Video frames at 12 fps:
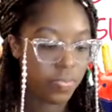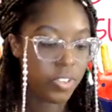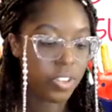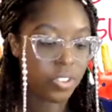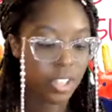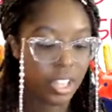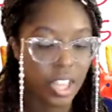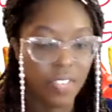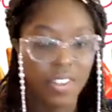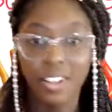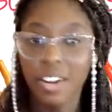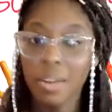just so I can
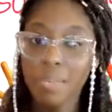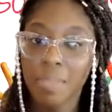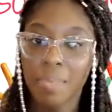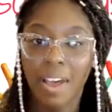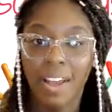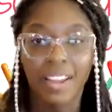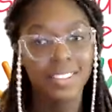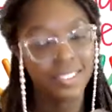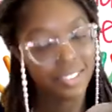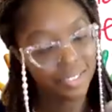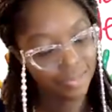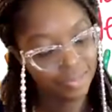give it a little bit of
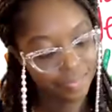balance.